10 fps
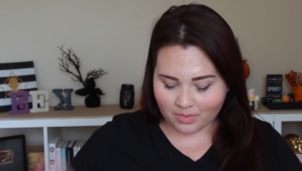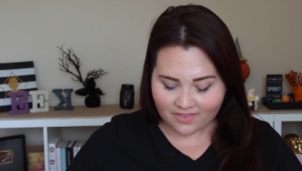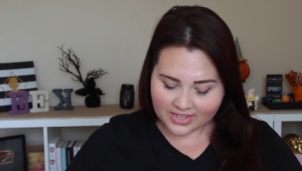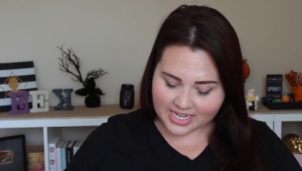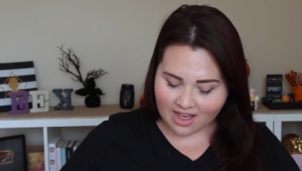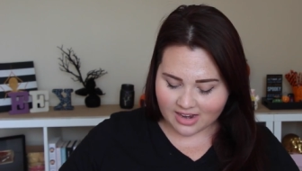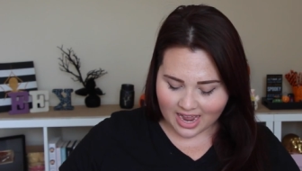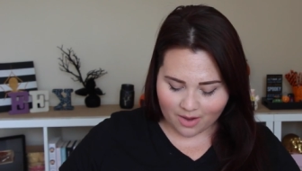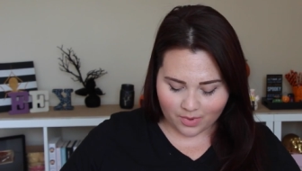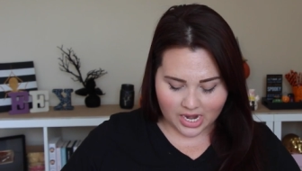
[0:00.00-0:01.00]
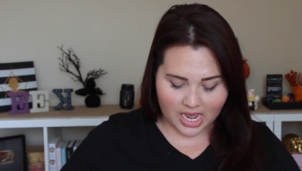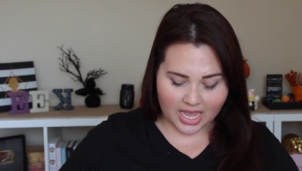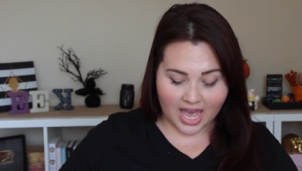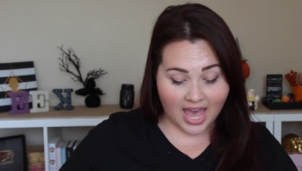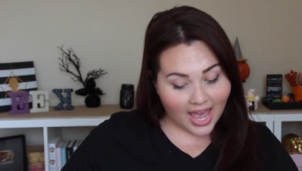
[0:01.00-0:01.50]
Living Doll and I were
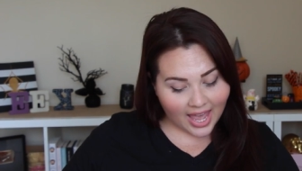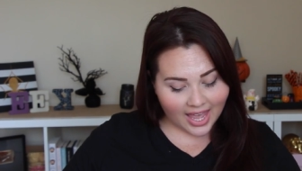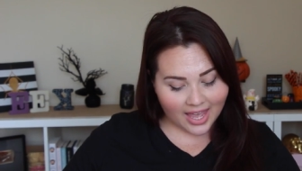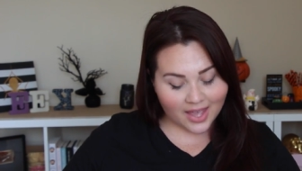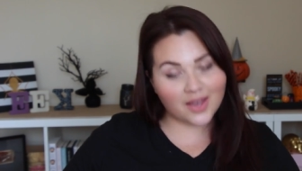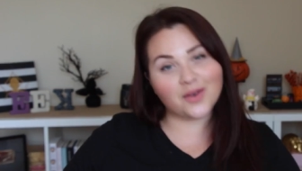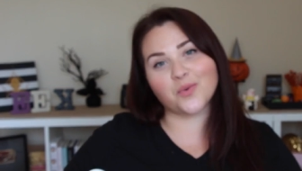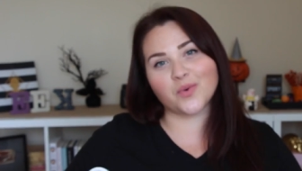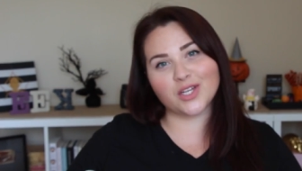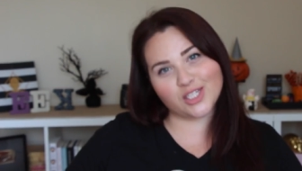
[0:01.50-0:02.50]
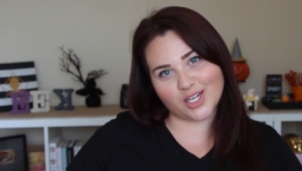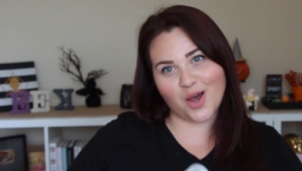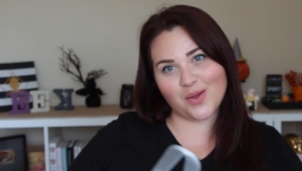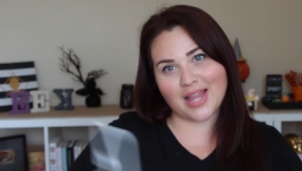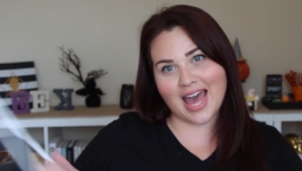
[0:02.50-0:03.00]
like, hey, we should
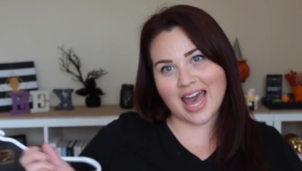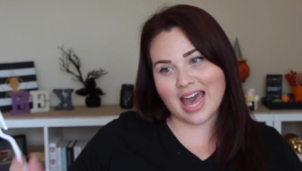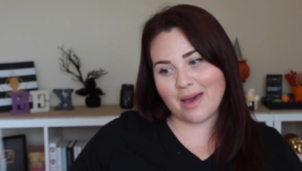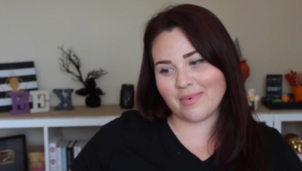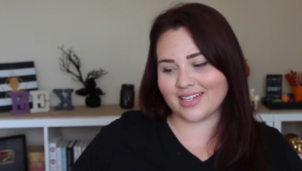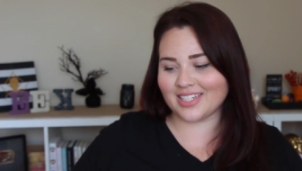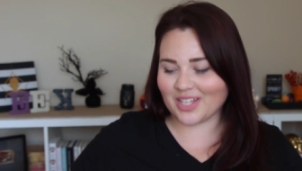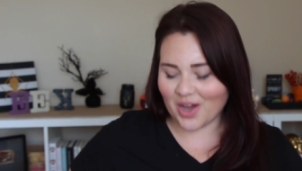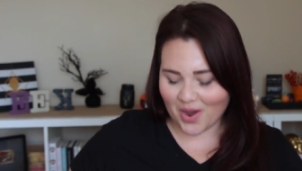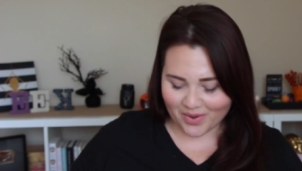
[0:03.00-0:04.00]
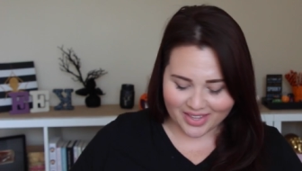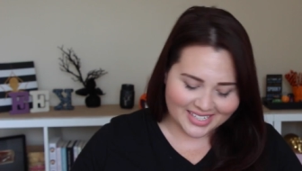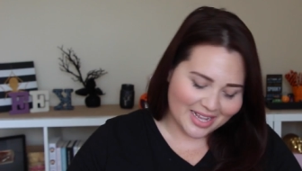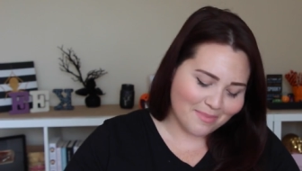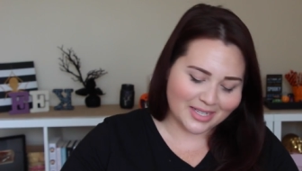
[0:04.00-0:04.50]
collab, and so they
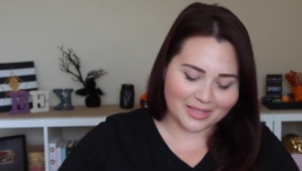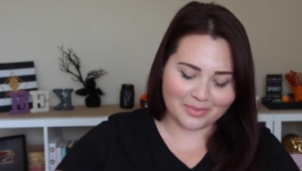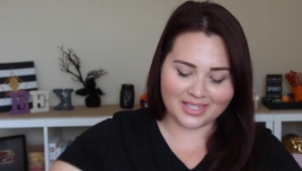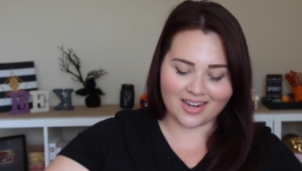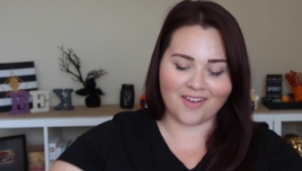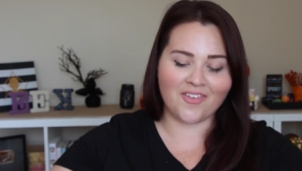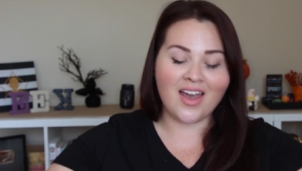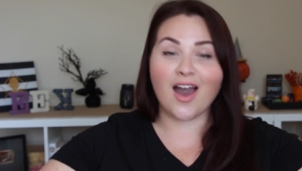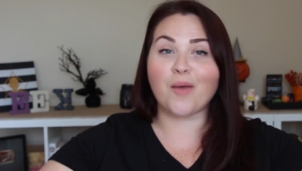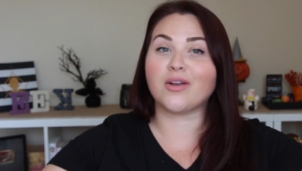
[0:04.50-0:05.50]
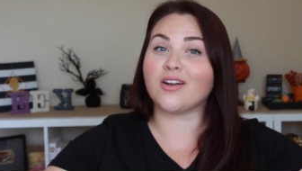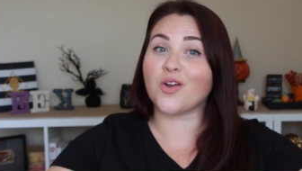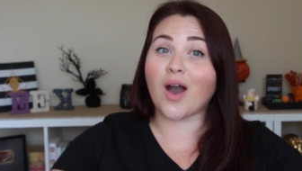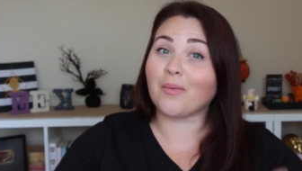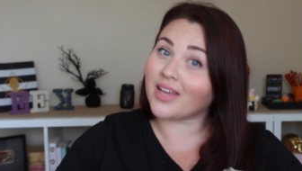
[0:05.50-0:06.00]
sent me some stuff. I'm under
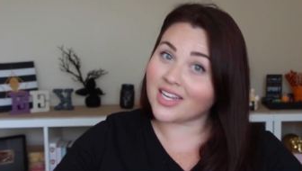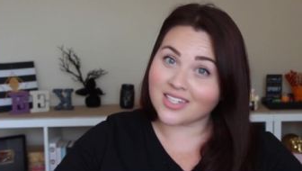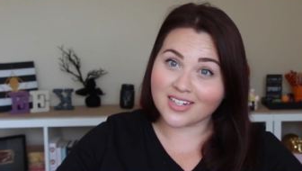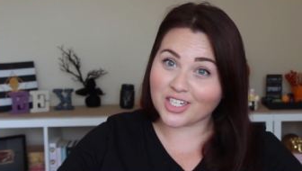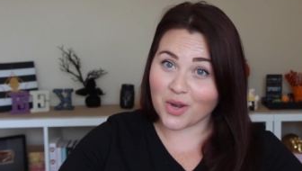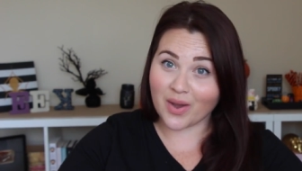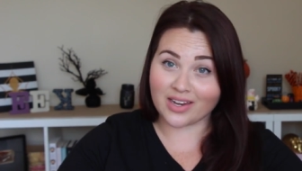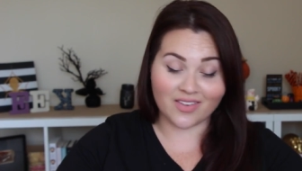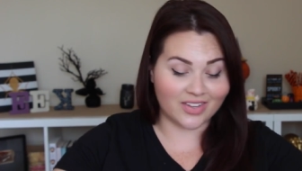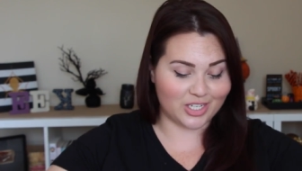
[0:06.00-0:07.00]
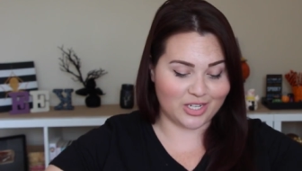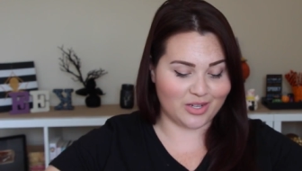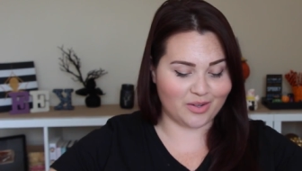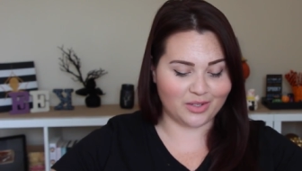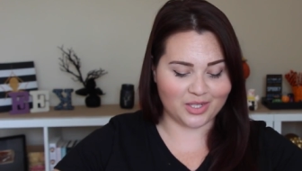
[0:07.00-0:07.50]
no obligation to show any of it to
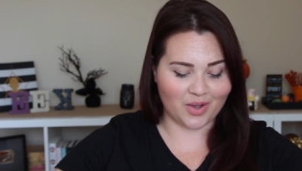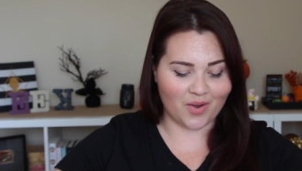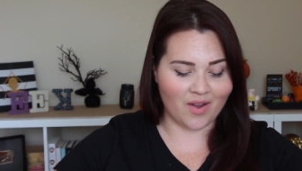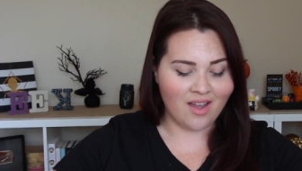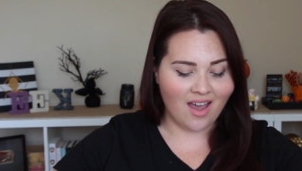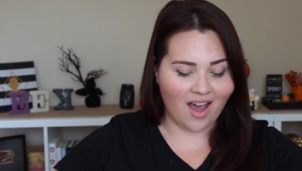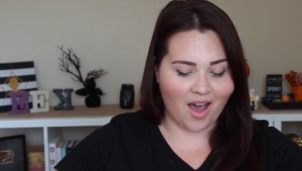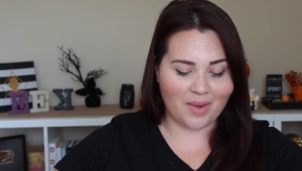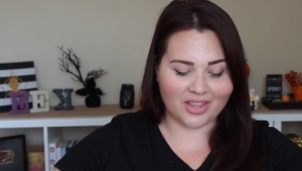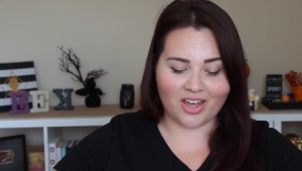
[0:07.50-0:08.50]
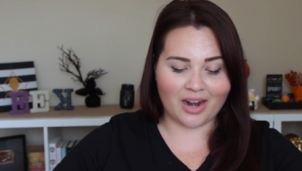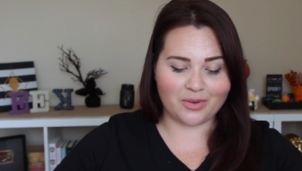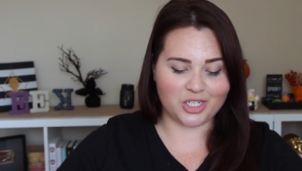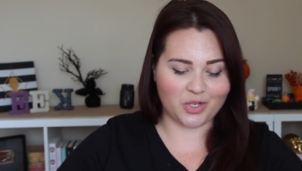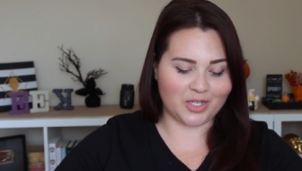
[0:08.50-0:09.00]
you, so I thought I
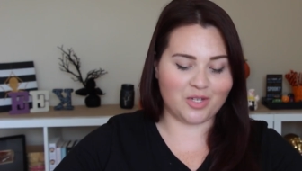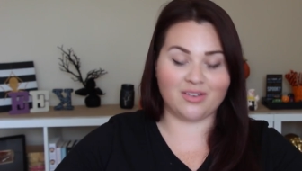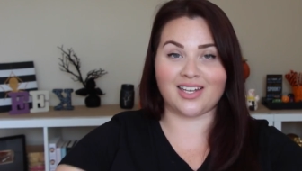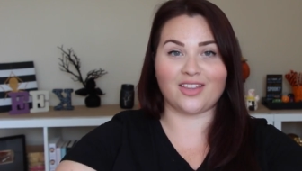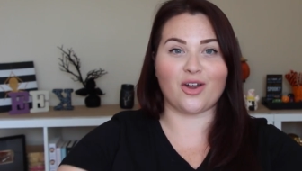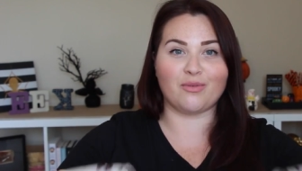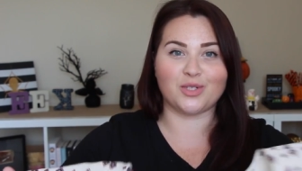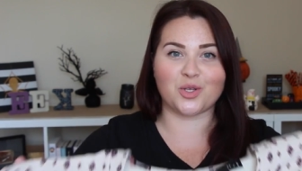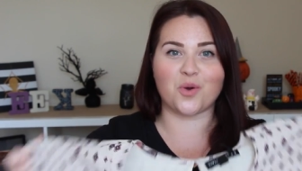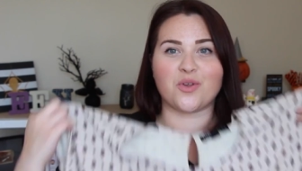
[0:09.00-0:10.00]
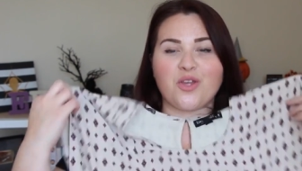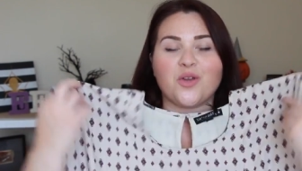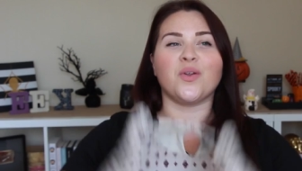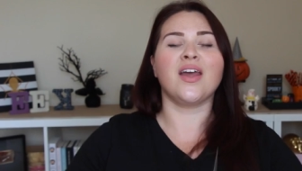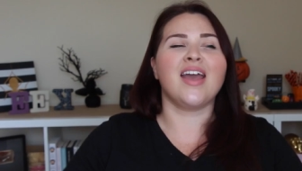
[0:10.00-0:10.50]
would just show it to you because I thought it was so
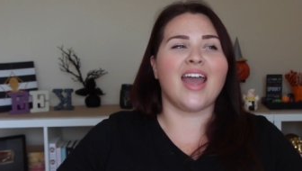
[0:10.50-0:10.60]
cute.